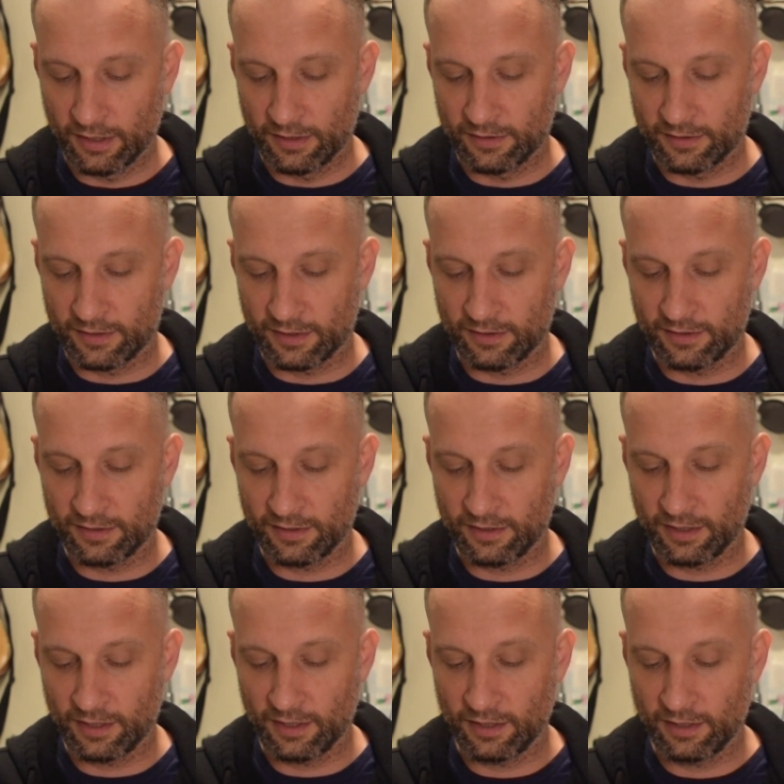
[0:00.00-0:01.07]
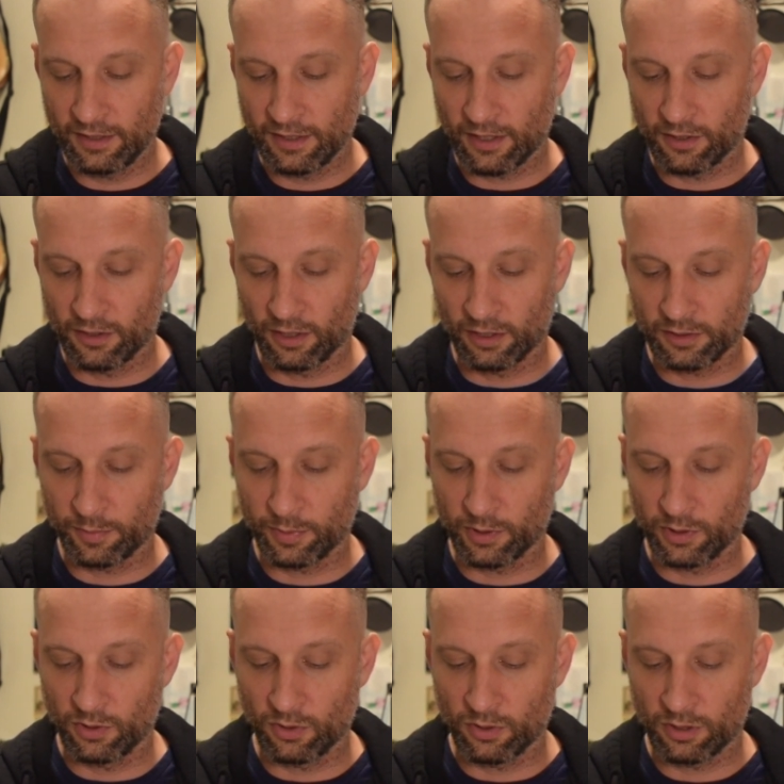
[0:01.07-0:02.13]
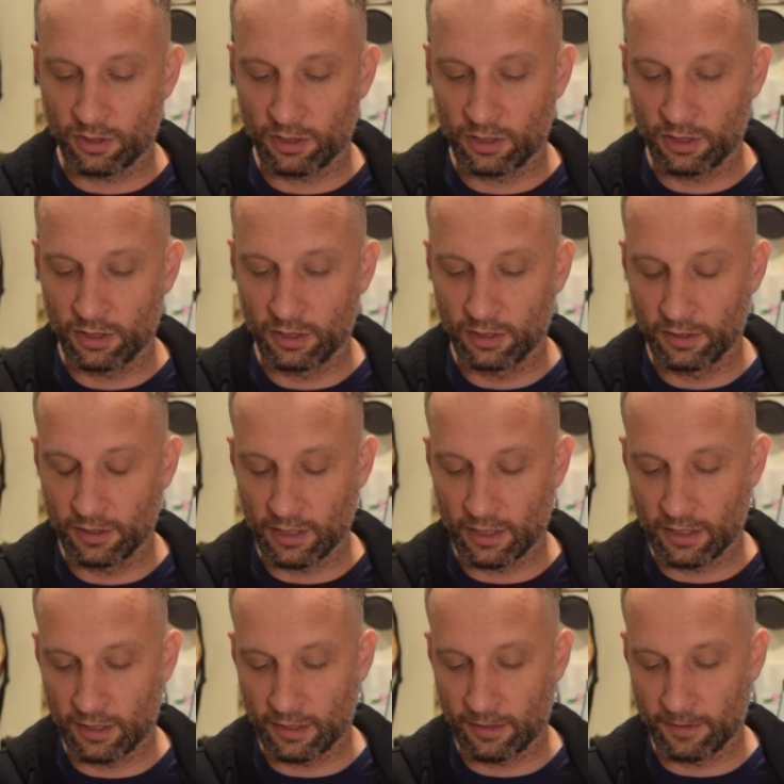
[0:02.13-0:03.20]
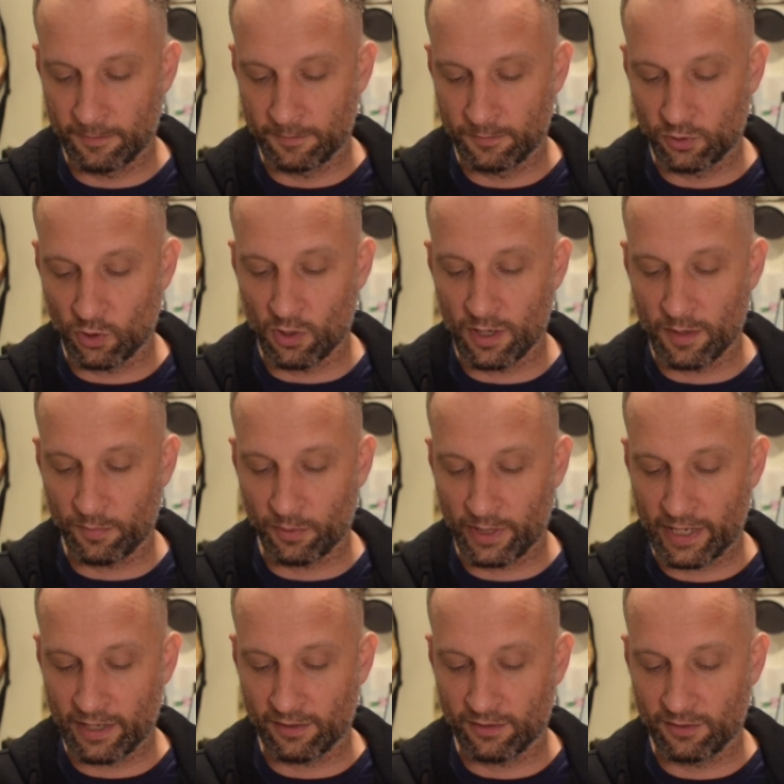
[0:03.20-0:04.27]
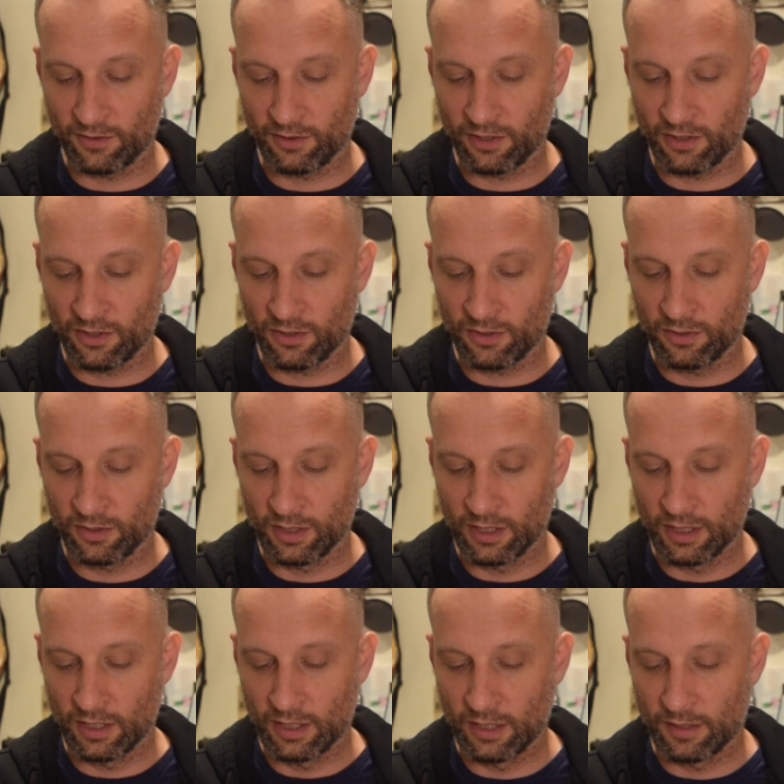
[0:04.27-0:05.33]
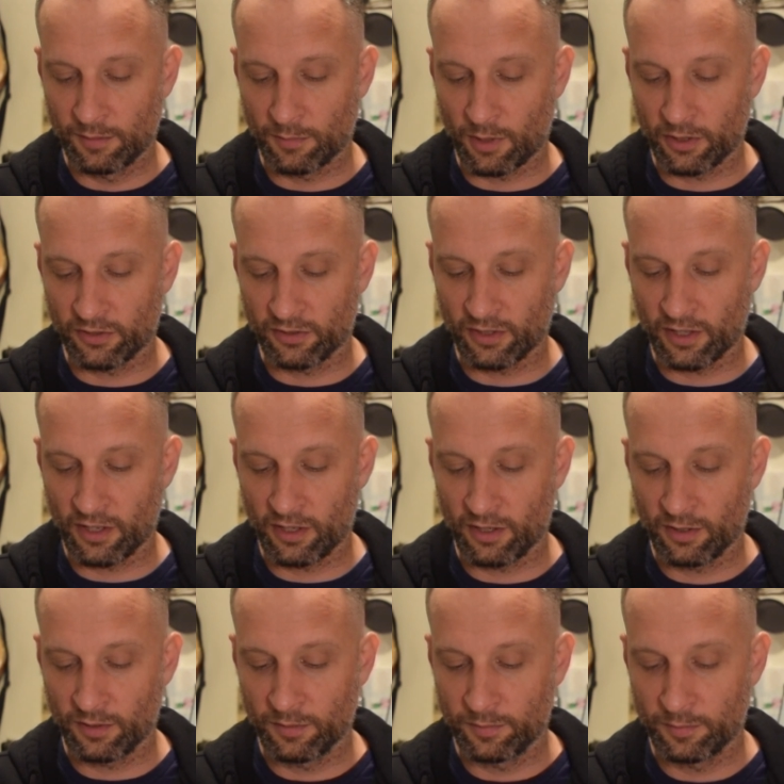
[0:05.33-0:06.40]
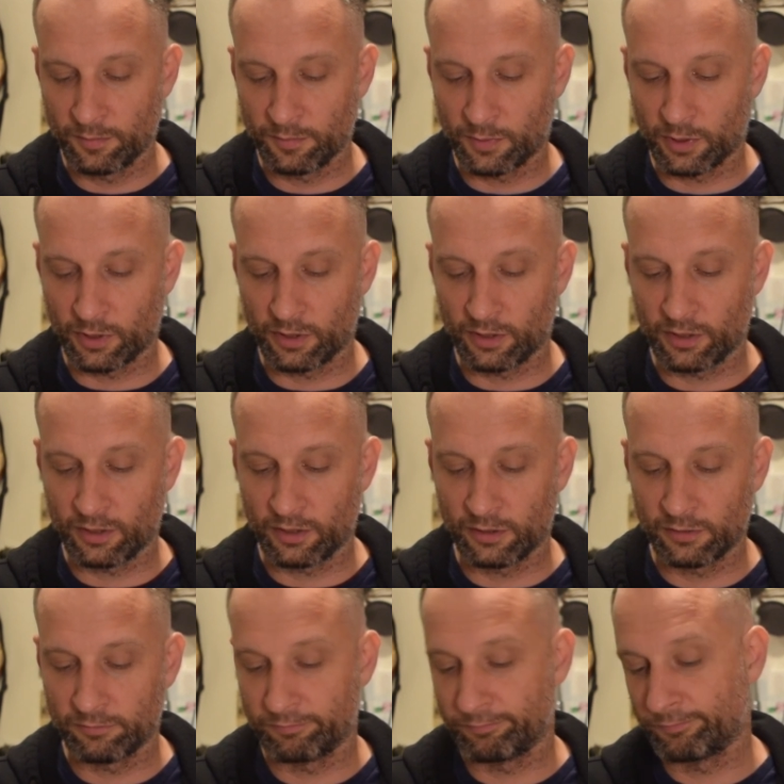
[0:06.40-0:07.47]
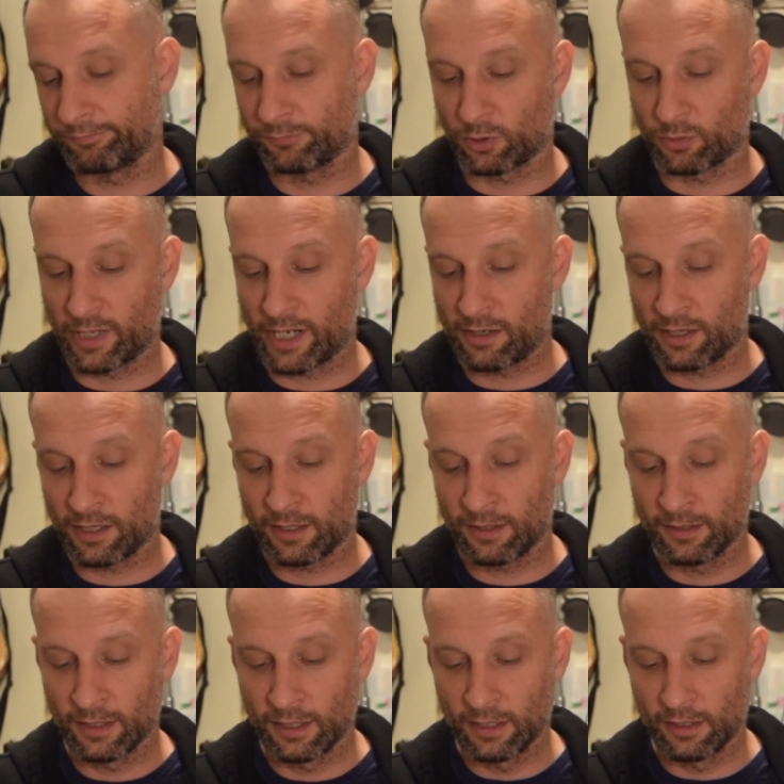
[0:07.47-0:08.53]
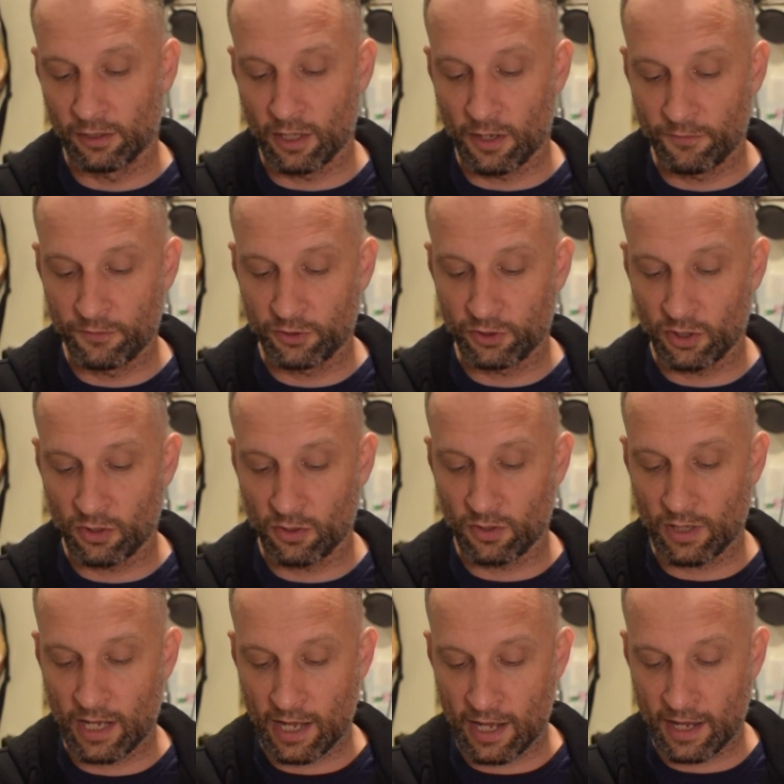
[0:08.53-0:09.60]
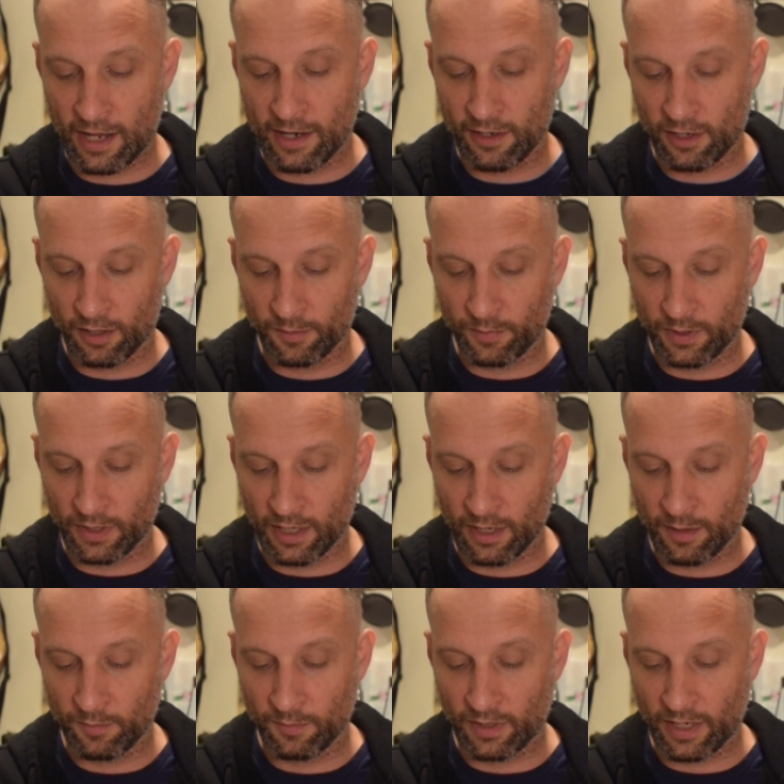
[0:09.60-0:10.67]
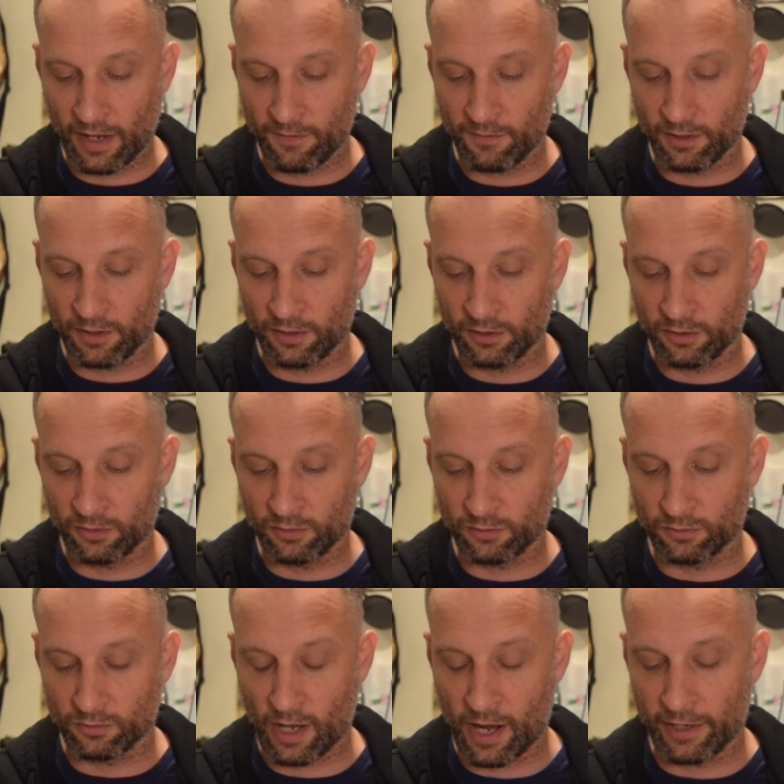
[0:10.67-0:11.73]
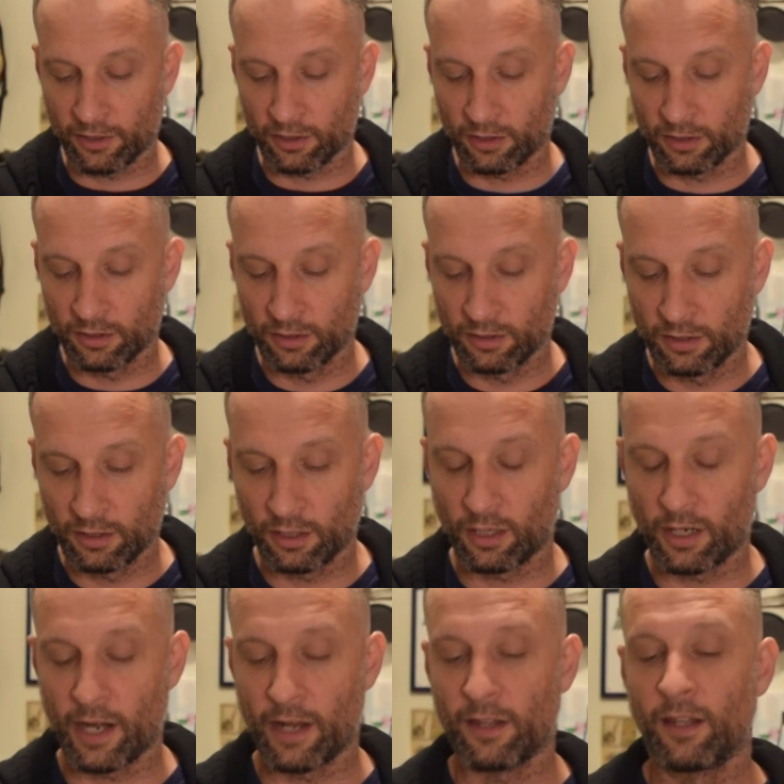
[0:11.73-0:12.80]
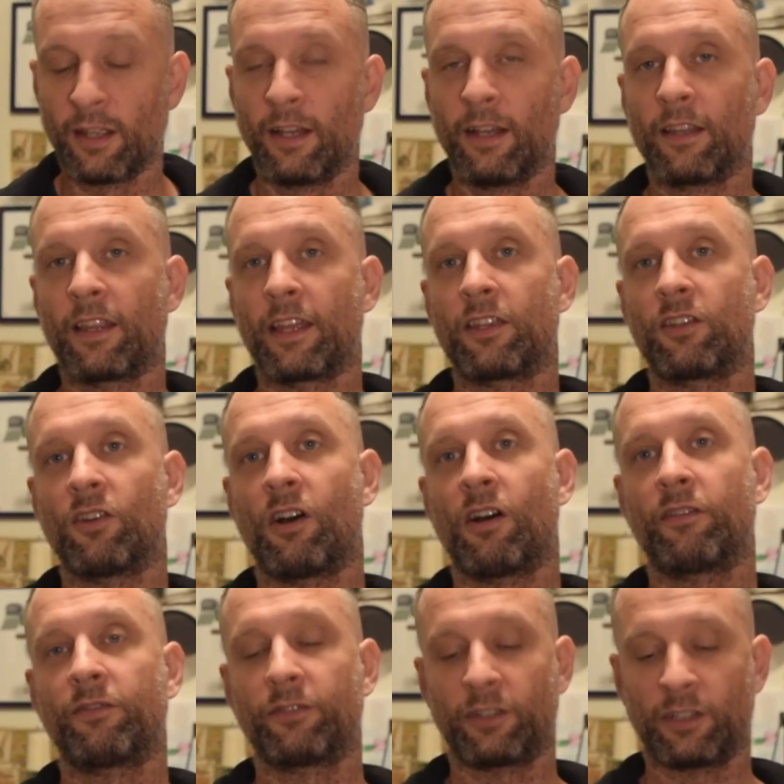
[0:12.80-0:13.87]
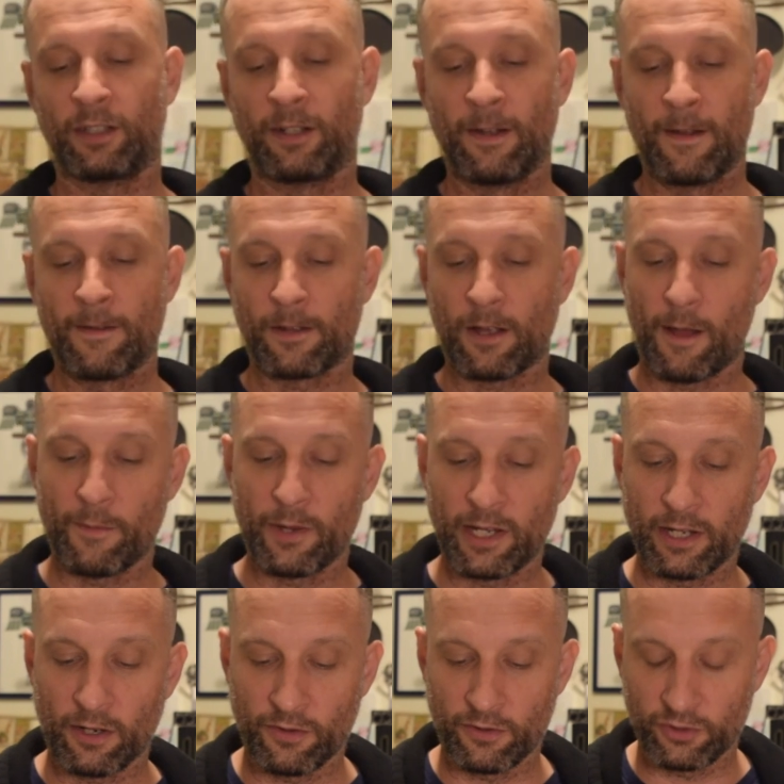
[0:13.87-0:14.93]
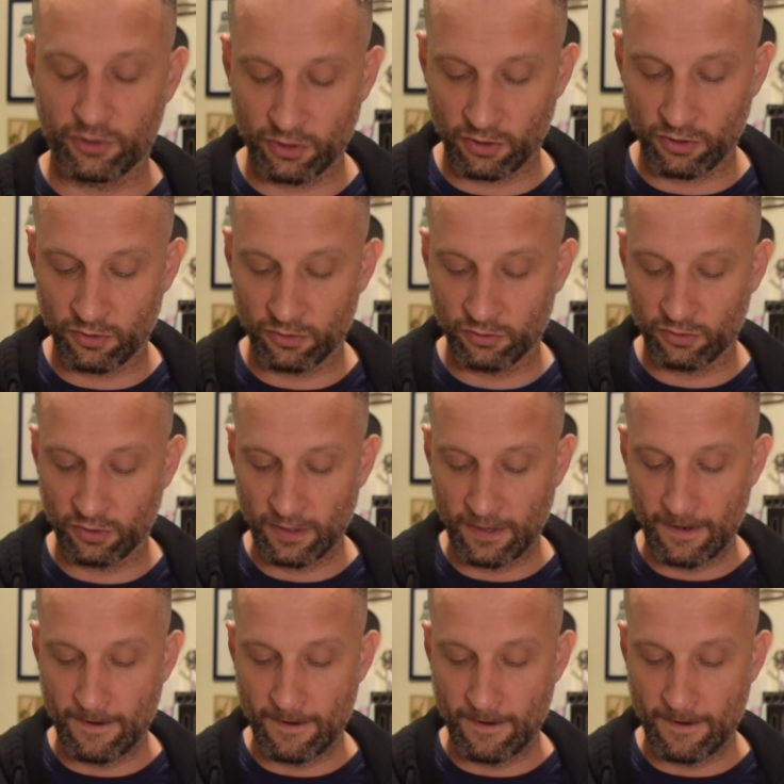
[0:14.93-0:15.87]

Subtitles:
Cincity Entrepreneur, Donut Planet Studio, Marcel Pereira, Love Show, High RPM, Kevin Greiner. All right, thank you all for commenting on the shows,